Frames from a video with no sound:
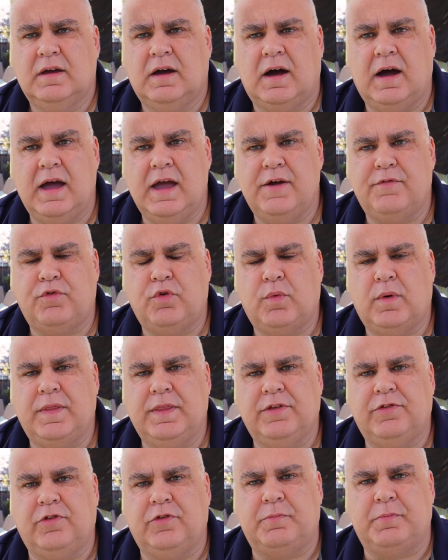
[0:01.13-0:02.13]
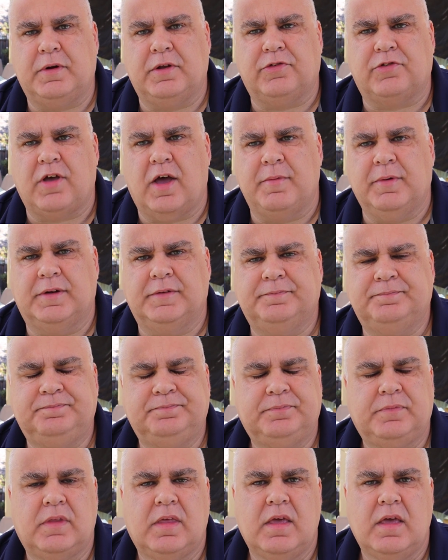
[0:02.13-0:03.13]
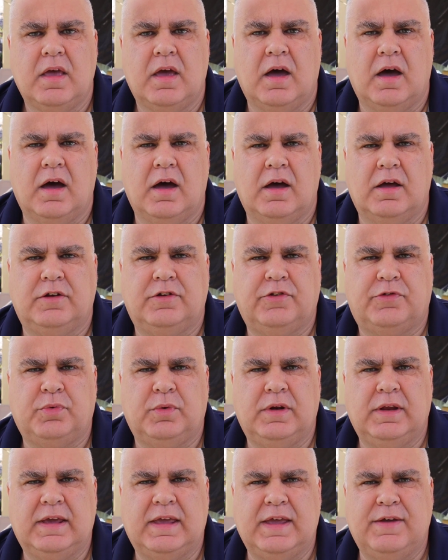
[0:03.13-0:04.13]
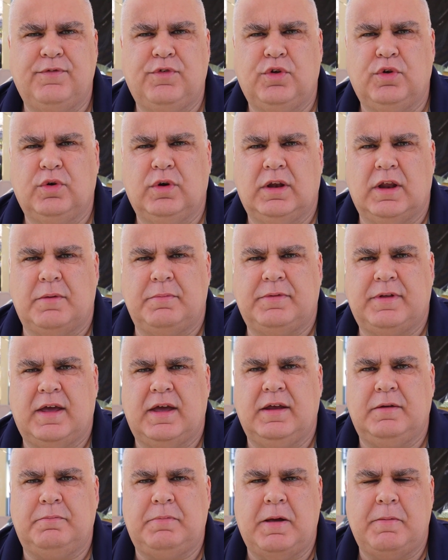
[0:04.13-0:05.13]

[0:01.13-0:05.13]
Hi everyone, this is BritSimon. Just want to give you an update.